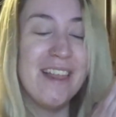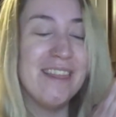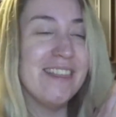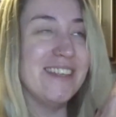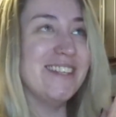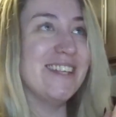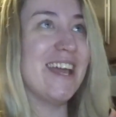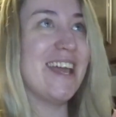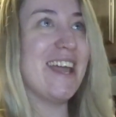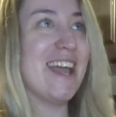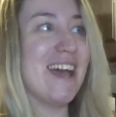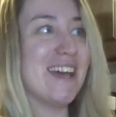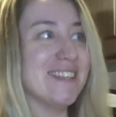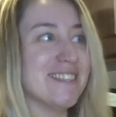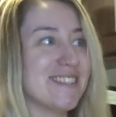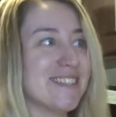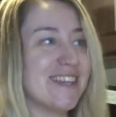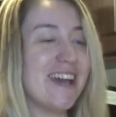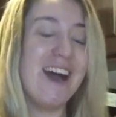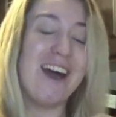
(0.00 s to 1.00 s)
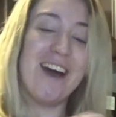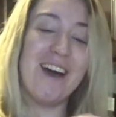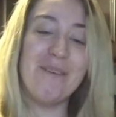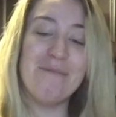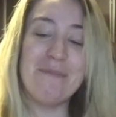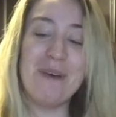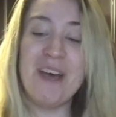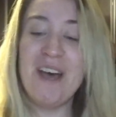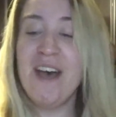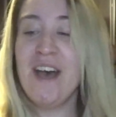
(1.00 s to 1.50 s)
The day has
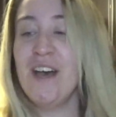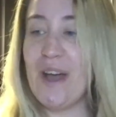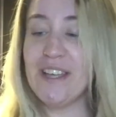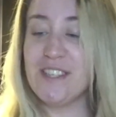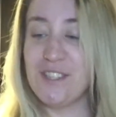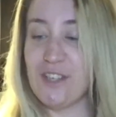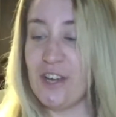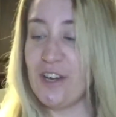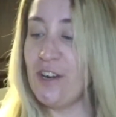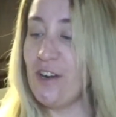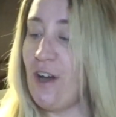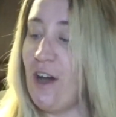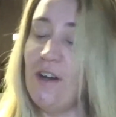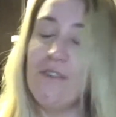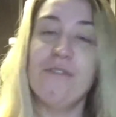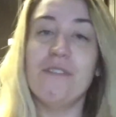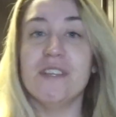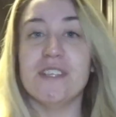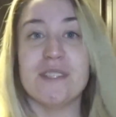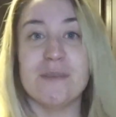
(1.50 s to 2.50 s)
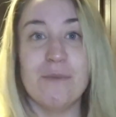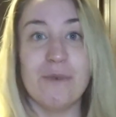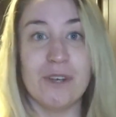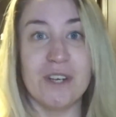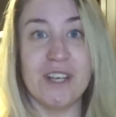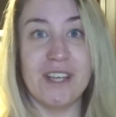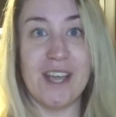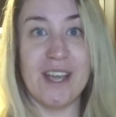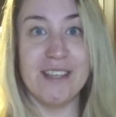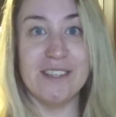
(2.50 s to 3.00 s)
come. I started off this
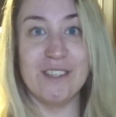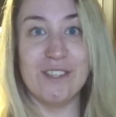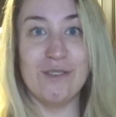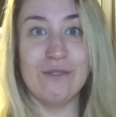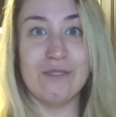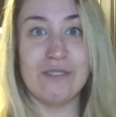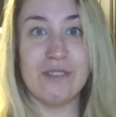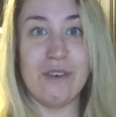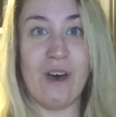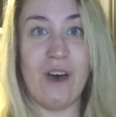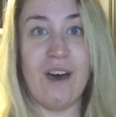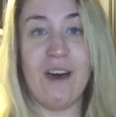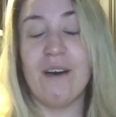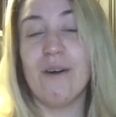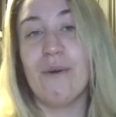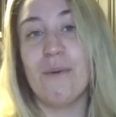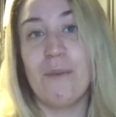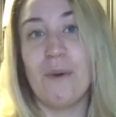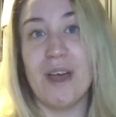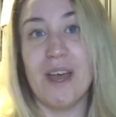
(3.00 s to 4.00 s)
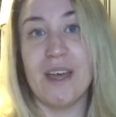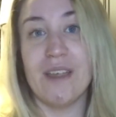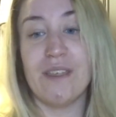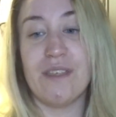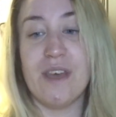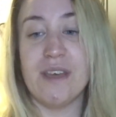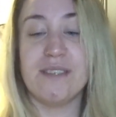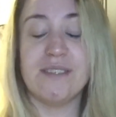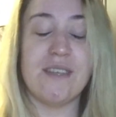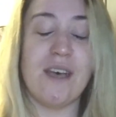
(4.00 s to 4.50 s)
morning, as you saw,
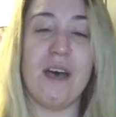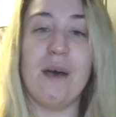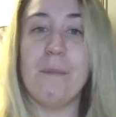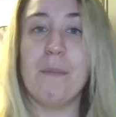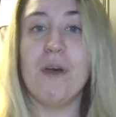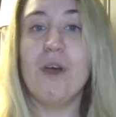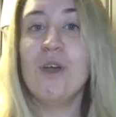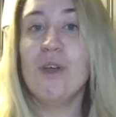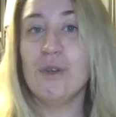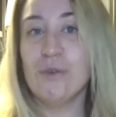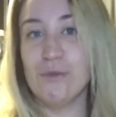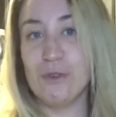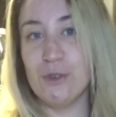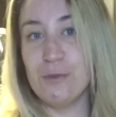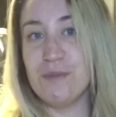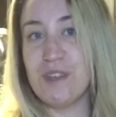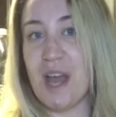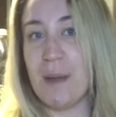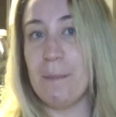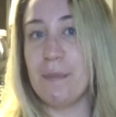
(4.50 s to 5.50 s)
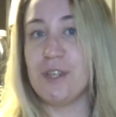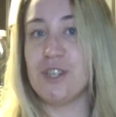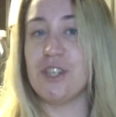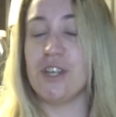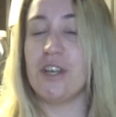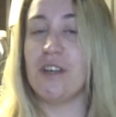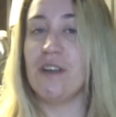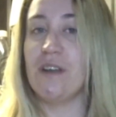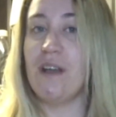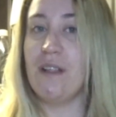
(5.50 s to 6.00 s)
with some room
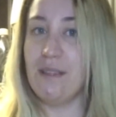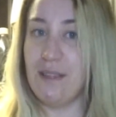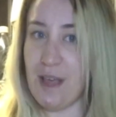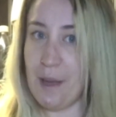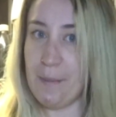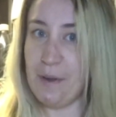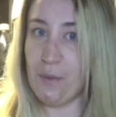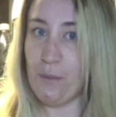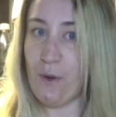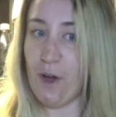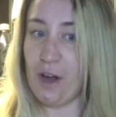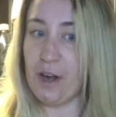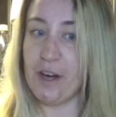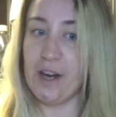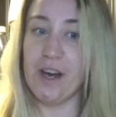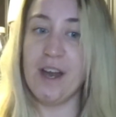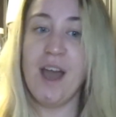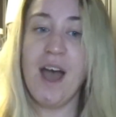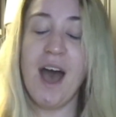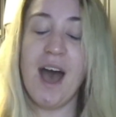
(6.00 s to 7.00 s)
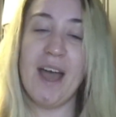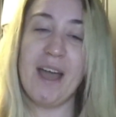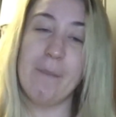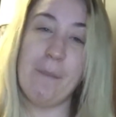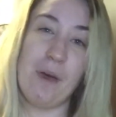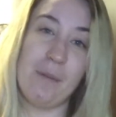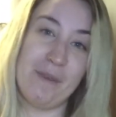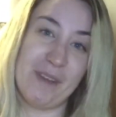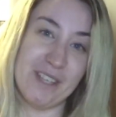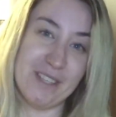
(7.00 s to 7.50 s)
temperature lemon water.
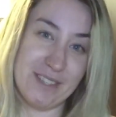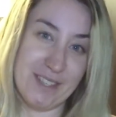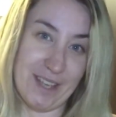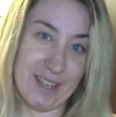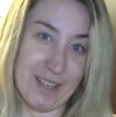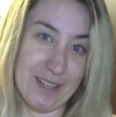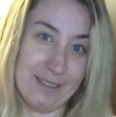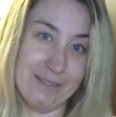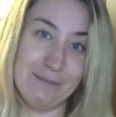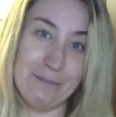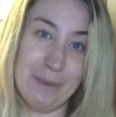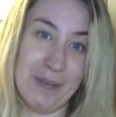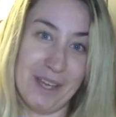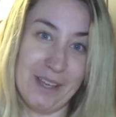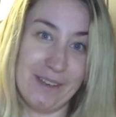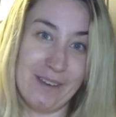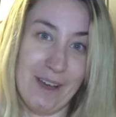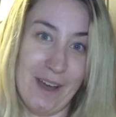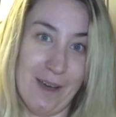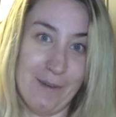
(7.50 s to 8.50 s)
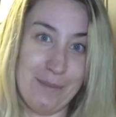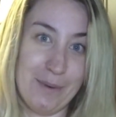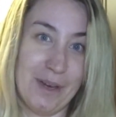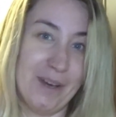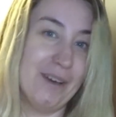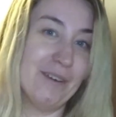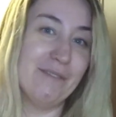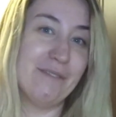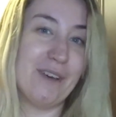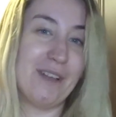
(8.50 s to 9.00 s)
I'm on my second big cup
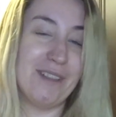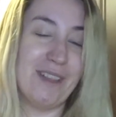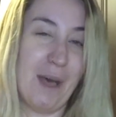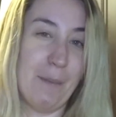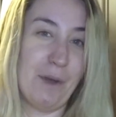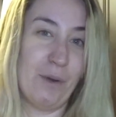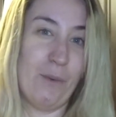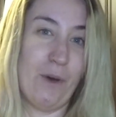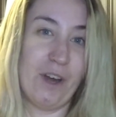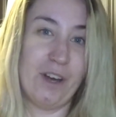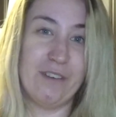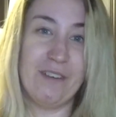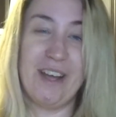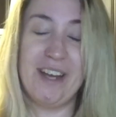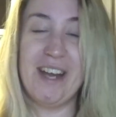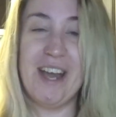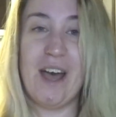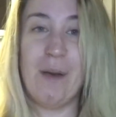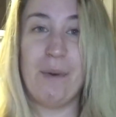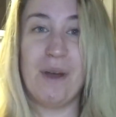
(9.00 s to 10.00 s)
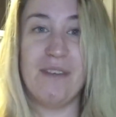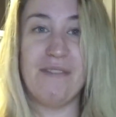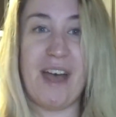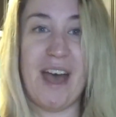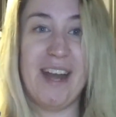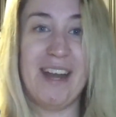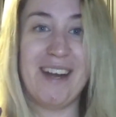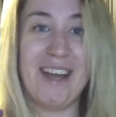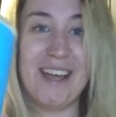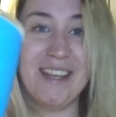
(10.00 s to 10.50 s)
of lemon water right now, but I've
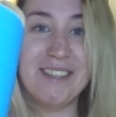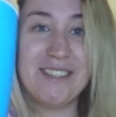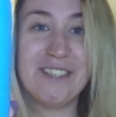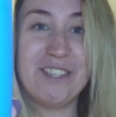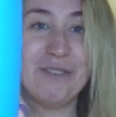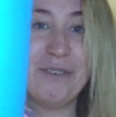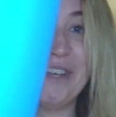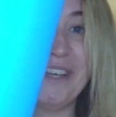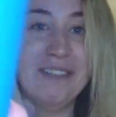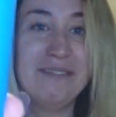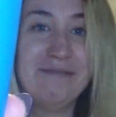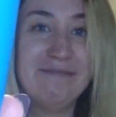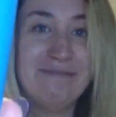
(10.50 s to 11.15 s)
added ice to it.